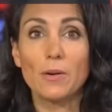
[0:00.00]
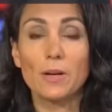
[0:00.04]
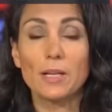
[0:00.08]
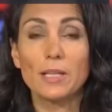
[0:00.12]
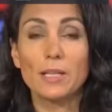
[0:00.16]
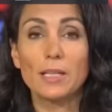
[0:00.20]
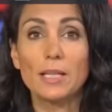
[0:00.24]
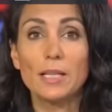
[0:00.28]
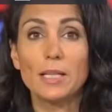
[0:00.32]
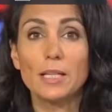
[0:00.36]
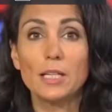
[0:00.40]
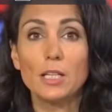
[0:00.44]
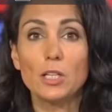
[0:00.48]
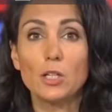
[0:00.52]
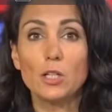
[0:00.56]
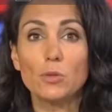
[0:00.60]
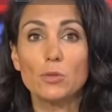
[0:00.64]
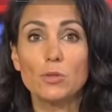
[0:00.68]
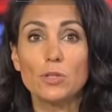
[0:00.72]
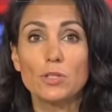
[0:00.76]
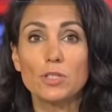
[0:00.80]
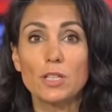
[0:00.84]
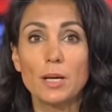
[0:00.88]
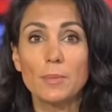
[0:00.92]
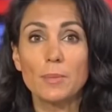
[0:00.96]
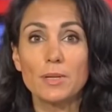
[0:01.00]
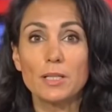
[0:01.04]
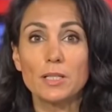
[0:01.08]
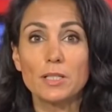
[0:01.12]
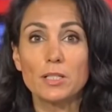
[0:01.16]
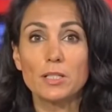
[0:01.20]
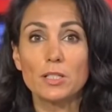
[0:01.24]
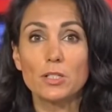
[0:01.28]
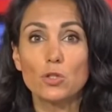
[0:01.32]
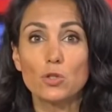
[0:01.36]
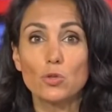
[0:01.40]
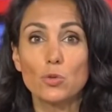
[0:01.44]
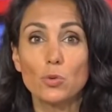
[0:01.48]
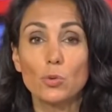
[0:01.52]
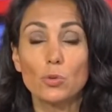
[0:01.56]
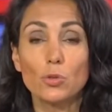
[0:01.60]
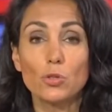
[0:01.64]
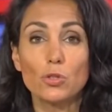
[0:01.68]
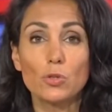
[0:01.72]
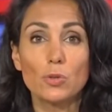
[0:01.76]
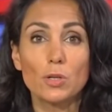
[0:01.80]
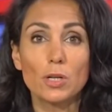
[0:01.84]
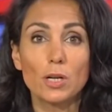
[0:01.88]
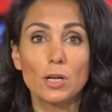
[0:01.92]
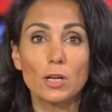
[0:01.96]
Key EU summit has
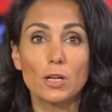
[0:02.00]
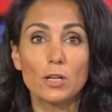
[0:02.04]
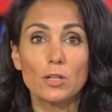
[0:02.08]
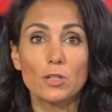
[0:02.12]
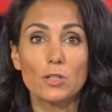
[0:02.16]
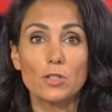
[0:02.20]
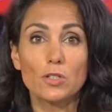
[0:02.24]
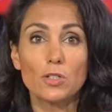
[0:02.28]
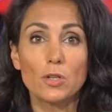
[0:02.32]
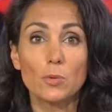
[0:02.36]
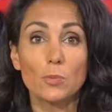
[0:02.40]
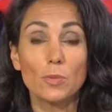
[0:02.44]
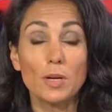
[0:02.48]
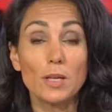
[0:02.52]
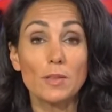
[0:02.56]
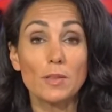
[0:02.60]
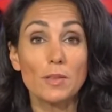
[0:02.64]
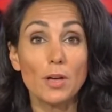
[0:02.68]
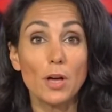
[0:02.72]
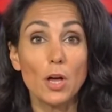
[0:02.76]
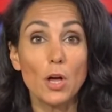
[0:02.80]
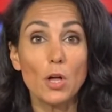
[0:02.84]
drawn to a close with